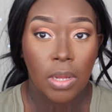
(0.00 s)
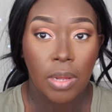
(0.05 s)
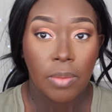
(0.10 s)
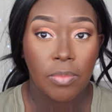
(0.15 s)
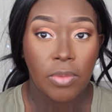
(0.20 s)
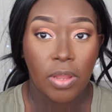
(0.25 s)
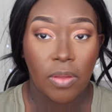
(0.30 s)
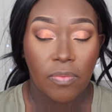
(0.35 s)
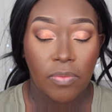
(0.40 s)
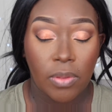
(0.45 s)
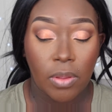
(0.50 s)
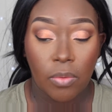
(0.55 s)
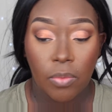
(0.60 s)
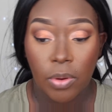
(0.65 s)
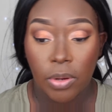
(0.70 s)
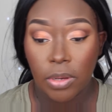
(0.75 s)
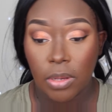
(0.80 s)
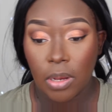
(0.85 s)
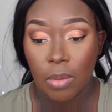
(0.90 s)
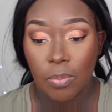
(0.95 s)
I'm definitely
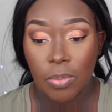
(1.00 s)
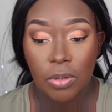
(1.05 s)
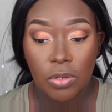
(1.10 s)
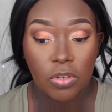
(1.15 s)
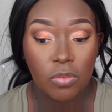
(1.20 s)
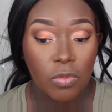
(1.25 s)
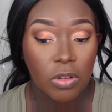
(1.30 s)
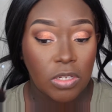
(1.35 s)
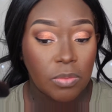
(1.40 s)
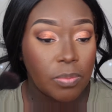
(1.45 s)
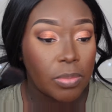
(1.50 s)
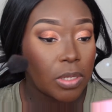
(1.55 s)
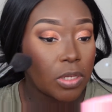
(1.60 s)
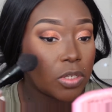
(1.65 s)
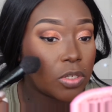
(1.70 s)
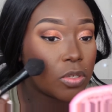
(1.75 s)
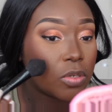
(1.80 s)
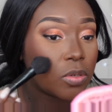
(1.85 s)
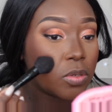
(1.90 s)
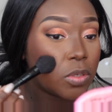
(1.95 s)
aware that I put too much
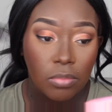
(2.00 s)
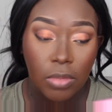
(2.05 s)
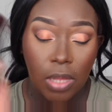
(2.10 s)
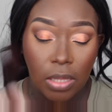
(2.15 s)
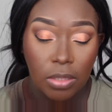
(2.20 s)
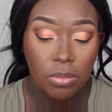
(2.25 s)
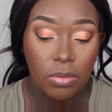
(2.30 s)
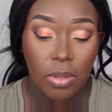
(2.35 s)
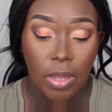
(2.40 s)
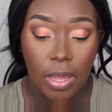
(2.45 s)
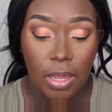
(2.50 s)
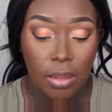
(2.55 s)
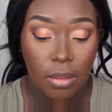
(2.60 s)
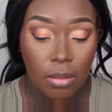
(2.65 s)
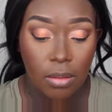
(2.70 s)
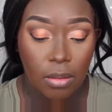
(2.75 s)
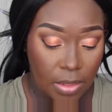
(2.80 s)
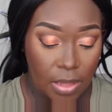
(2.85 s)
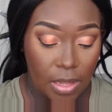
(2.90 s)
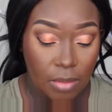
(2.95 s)
blush. That's okay.
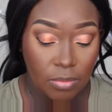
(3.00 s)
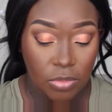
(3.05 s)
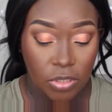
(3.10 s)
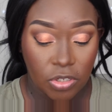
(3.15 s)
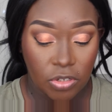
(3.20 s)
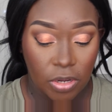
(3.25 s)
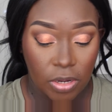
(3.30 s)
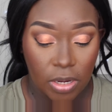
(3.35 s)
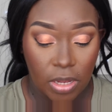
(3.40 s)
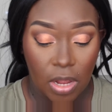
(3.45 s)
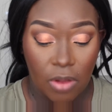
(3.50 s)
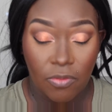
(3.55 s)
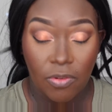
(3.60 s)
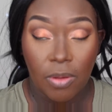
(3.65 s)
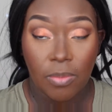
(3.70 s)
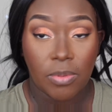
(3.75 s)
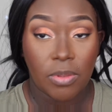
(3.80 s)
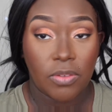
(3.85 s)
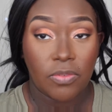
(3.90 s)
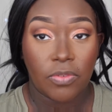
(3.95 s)
I think I'm just trying to cover
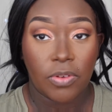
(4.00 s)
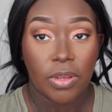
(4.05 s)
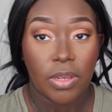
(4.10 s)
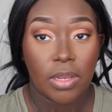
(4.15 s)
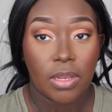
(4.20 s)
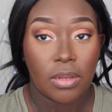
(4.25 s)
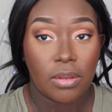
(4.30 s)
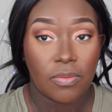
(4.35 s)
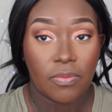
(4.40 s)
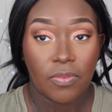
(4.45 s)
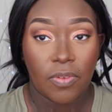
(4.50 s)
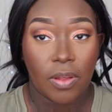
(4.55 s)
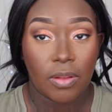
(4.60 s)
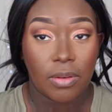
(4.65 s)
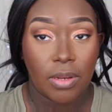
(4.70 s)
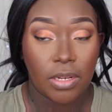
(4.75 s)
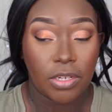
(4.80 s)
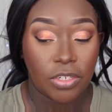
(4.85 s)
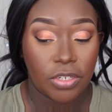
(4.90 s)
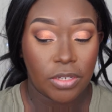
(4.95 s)
up this freaking
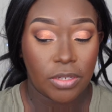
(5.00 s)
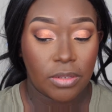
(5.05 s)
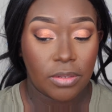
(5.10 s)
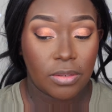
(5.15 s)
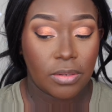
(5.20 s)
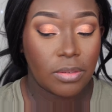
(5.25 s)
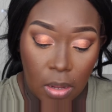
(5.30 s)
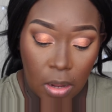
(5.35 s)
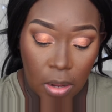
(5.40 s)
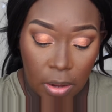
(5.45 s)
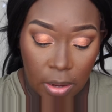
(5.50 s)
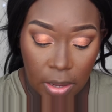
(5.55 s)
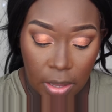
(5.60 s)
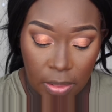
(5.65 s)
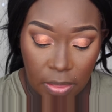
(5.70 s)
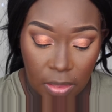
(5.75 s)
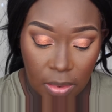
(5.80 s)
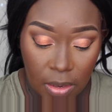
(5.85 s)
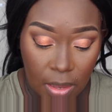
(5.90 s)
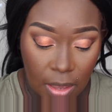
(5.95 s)
foundation. Alright,
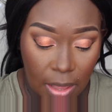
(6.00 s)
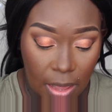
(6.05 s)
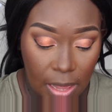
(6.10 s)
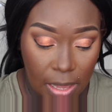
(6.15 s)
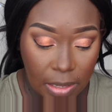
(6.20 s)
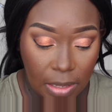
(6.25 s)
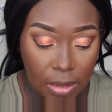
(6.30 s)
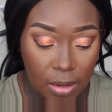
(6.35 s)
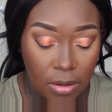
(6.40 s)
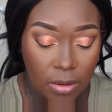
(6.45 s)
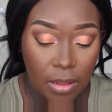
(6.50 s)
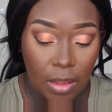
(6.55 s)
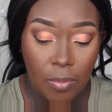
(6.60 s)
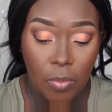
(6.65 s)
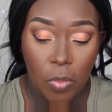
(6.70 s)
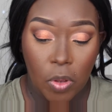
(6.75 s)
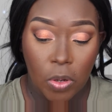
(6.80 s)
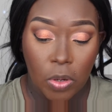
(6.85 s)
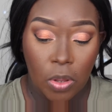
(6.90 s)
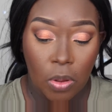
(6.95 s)
and then the highlighter that
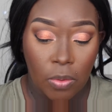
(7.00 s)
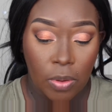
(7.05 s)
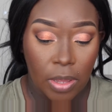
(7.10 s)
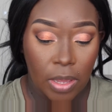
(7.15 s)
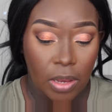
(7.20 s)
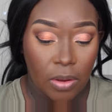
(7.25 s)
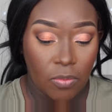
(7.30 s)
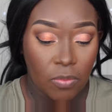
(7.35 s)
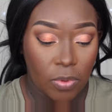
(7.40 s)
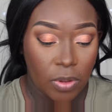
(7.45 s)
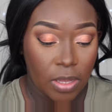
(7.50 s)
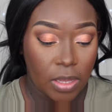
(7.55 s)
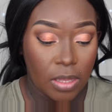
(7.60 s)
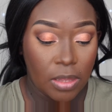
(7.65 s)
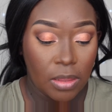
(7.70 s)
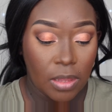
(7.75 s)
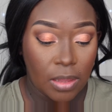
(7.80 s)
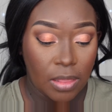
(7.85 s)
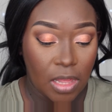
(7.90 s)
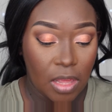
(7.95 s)
I'm going to go in
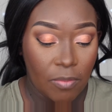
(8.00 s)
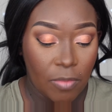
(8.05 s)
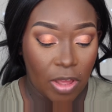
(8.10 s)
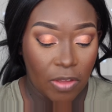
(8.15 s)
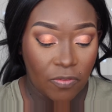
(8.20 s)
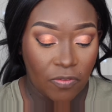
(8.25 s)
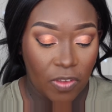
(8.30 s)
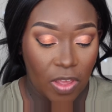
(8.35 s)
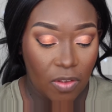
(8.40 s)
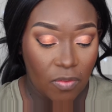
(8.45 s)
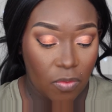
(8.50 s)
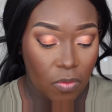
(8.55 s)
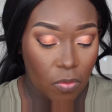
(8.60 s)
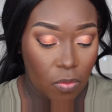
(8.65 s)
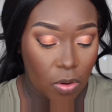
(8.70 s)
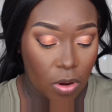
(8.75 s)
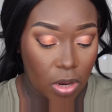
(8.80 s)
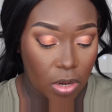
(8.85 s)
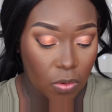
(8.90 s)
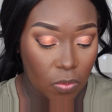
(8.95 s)
with, I think my favorite
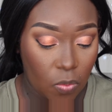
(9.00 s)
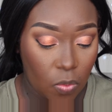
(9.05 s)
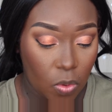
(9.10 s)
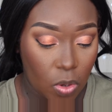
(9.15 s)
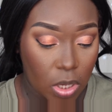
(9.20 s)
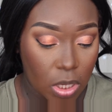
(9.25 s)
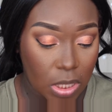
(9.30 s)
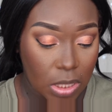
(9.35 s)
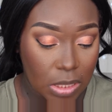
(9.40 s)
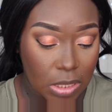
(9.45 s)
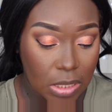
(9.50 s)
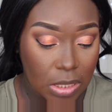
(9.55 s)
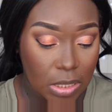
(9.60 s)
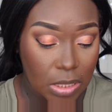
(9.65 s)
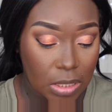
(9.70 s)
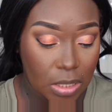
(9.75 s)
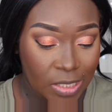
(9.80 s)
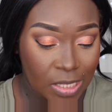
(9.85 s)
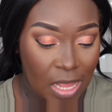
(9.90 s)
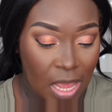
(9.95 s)
one
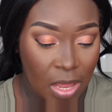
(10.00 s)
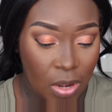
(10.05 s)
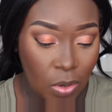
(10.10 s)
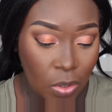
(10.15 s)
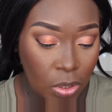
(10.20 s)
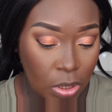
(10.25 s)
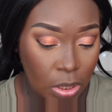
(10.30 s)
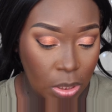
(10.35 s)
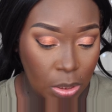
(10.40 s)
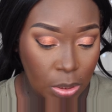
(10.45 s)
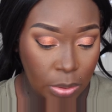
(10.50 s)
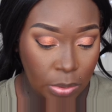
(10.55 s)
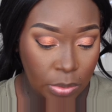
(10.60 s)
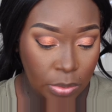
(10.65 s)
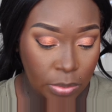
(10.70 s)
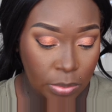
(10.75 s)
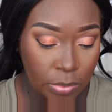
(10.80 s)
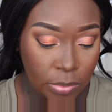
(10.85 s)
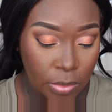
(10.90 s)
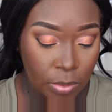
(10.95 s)
was, I don't
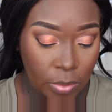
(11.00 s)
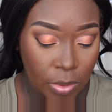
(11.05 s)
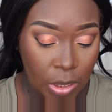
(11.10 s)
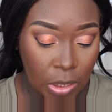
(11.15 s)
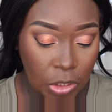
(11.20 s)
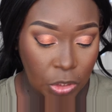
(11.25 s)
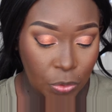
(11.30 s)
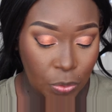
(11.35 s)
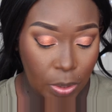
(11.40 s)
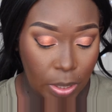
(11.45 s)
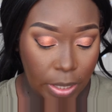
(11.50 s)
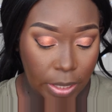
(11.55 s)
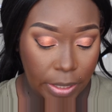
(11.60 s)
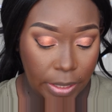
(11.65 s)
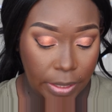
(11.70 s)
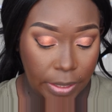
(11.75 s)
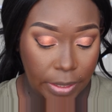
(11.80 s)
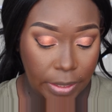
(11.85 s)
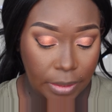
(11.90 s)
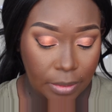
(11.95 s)
know. I'm going to
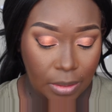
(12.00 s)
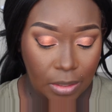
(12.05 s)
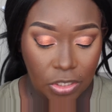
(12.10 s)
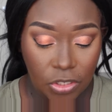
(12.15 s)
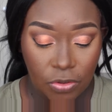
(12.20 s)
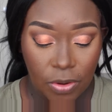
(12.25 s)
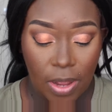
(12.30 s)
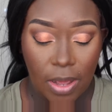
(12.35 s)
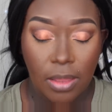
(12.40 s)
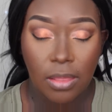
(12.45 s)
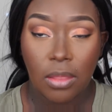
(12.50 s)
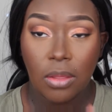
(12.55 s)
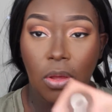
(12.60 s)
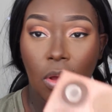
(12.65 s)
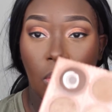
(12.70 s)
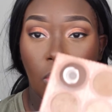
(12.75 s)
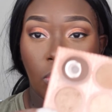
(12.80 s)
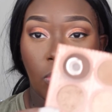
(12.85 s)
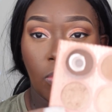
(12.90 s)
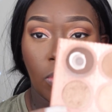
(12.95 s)
try, let's try the
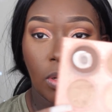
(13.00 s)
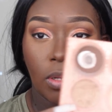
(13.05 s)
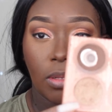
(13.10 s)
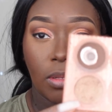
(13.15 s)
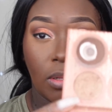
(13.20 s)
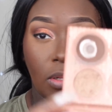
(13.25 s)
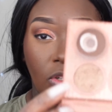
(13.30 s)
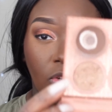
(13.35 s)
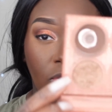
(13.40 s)
gold one. Let's